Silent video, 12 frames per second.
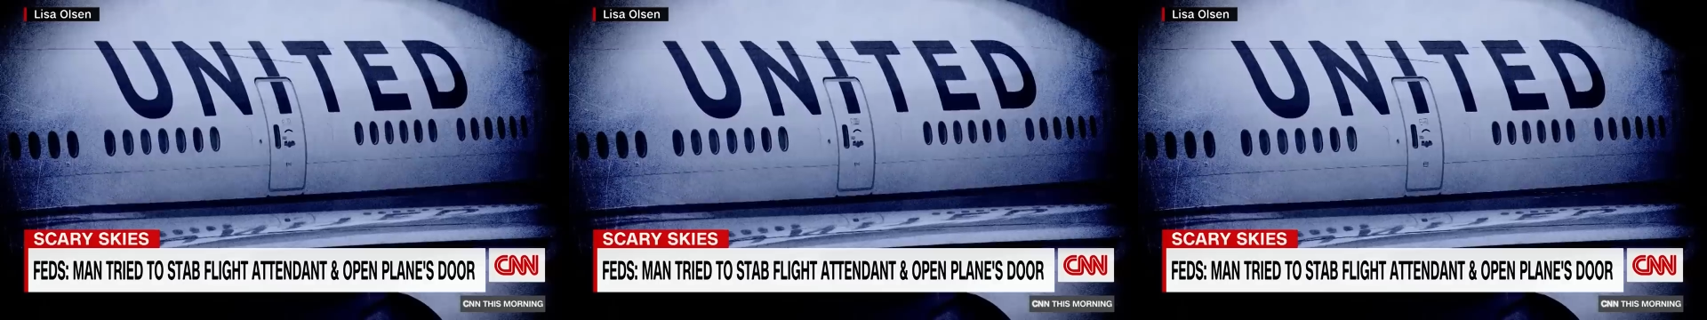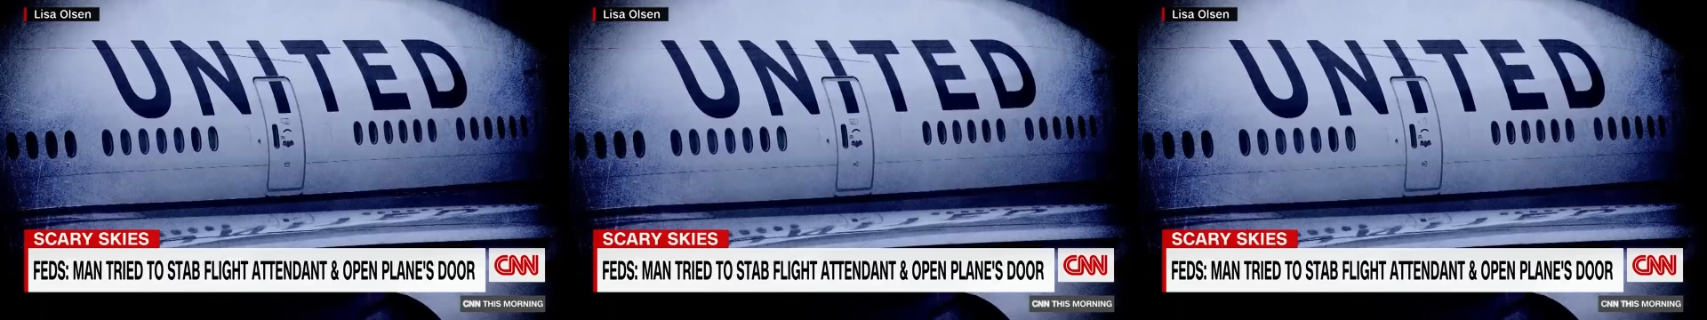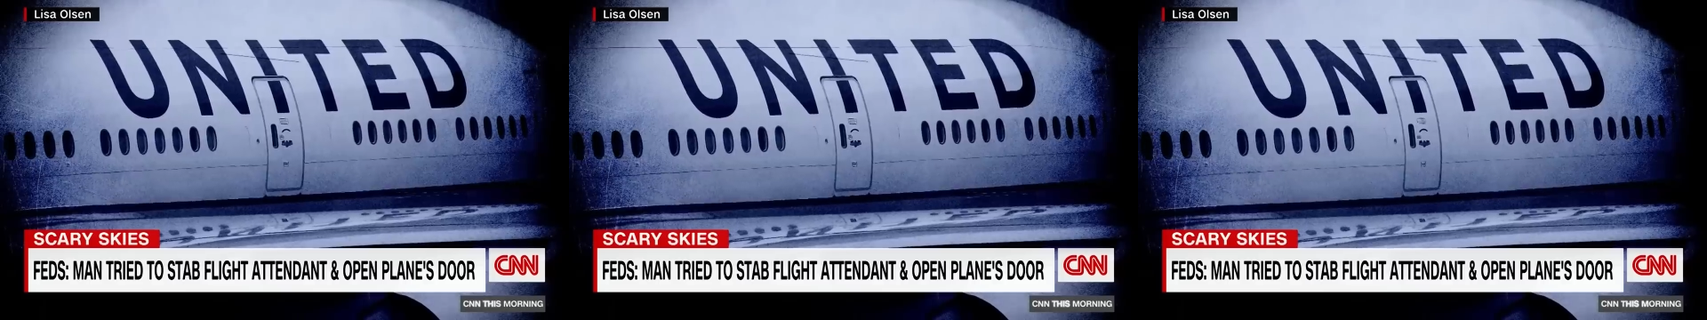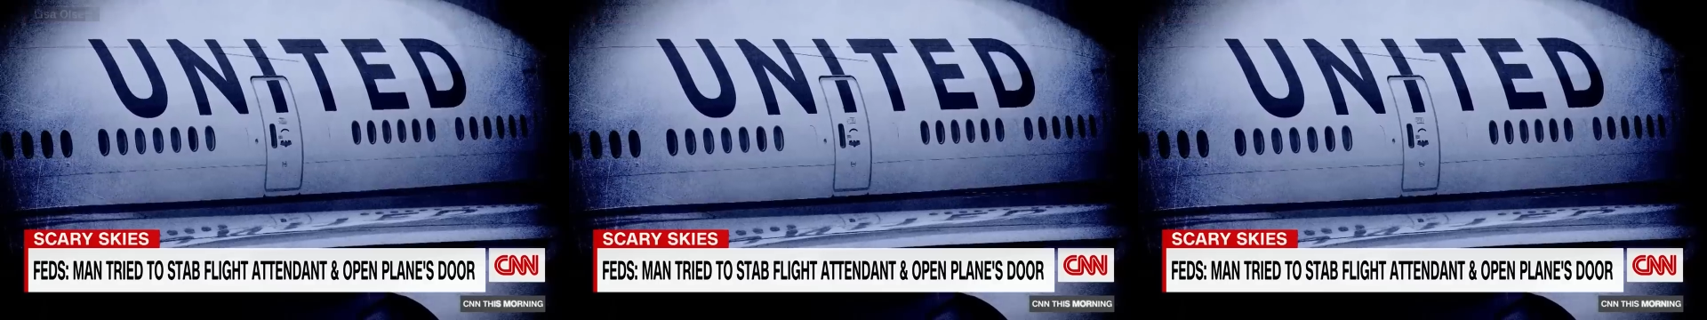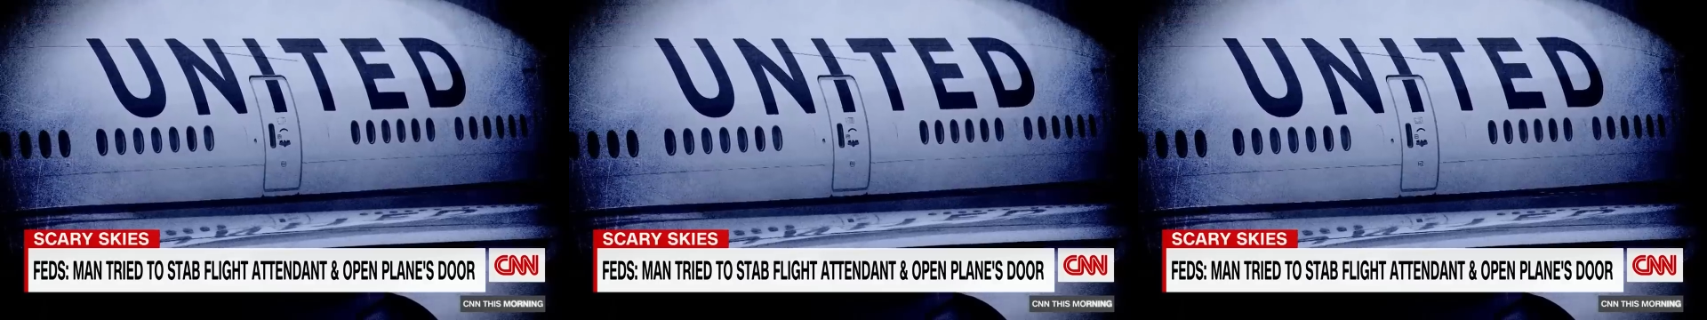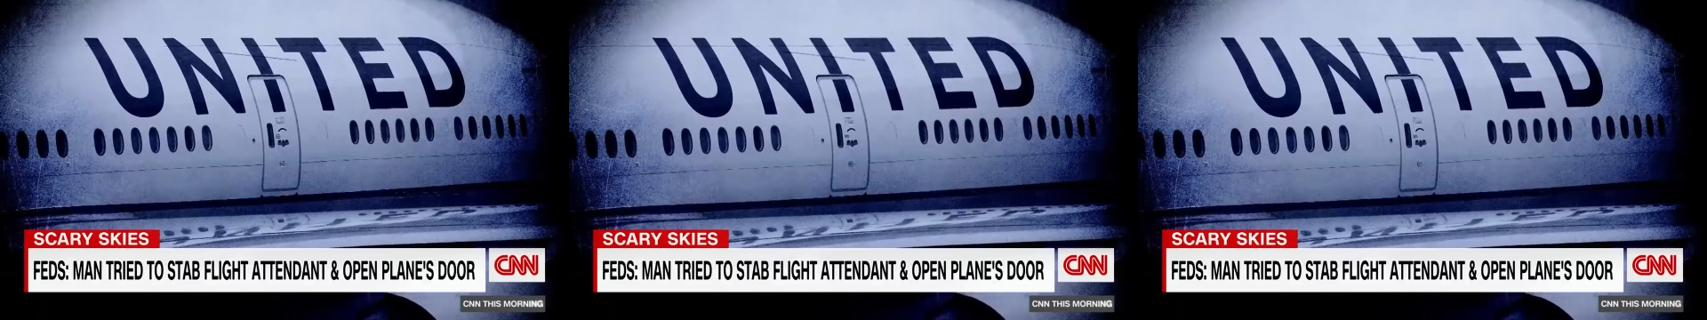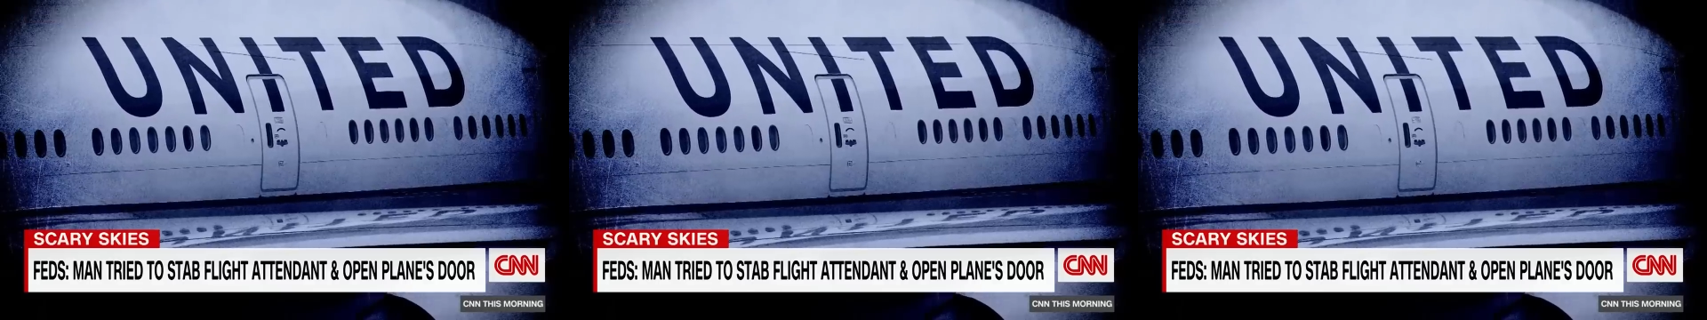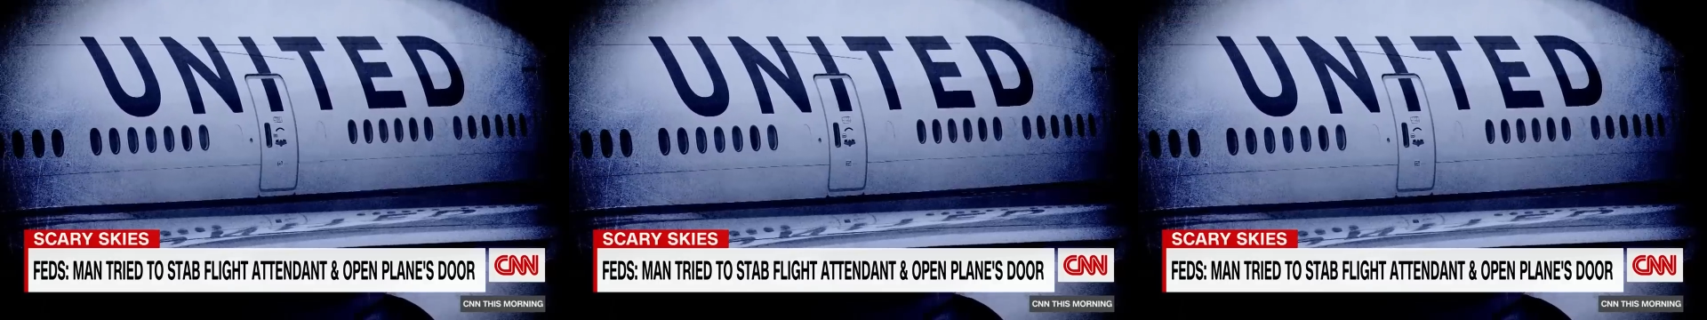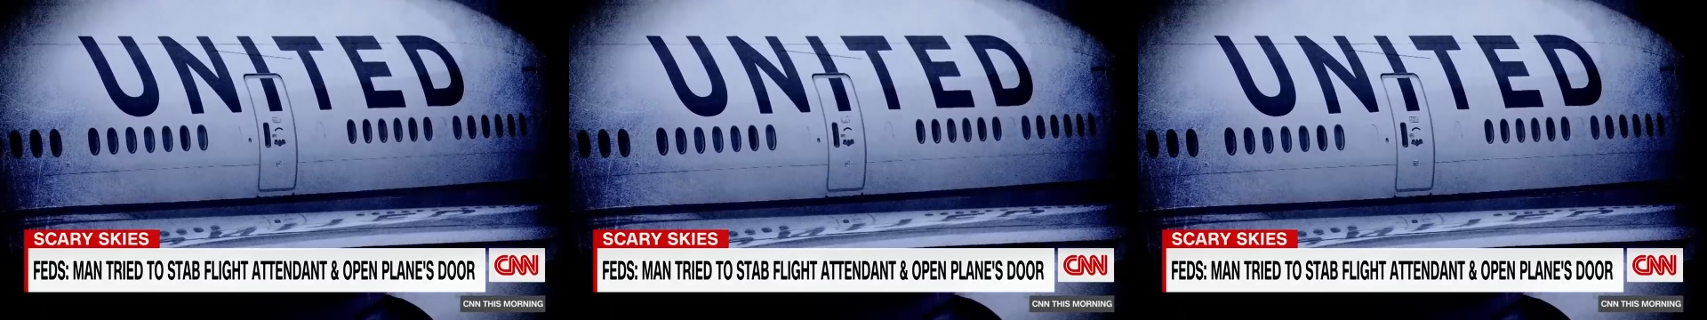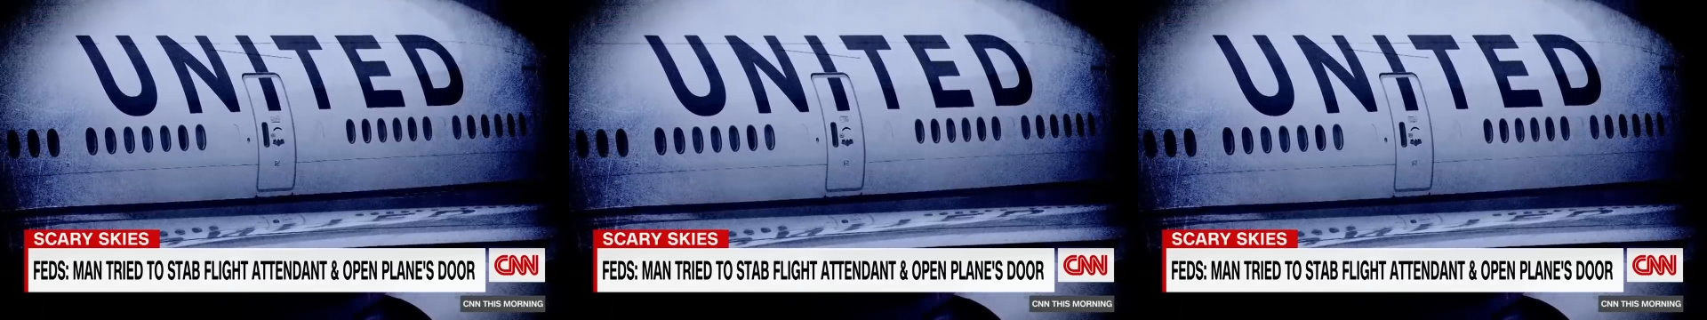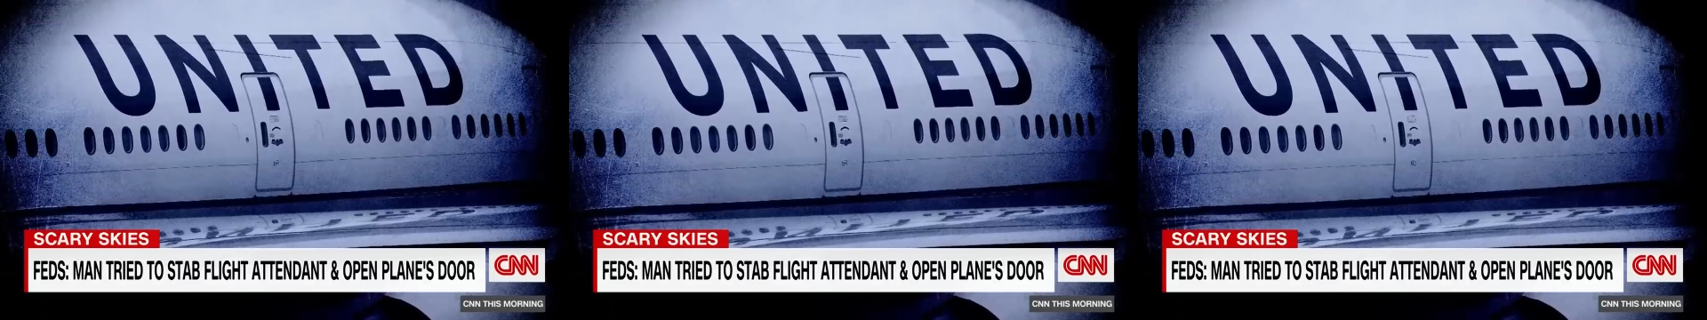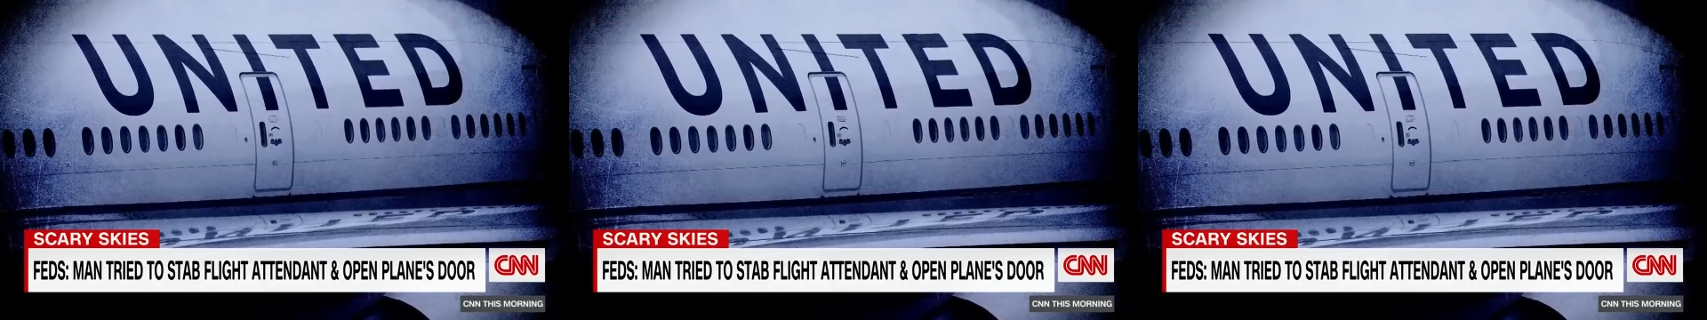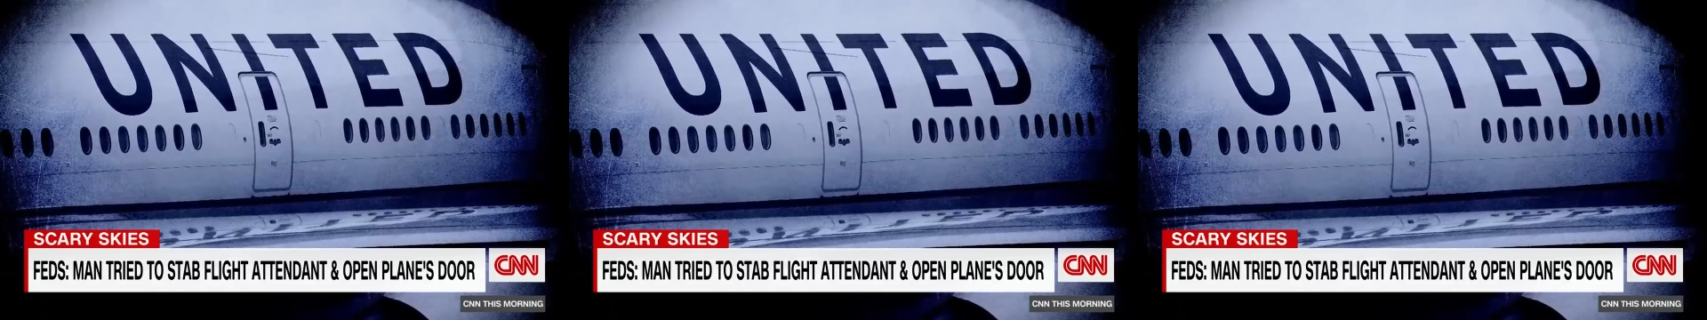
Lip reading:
(no speaker visible)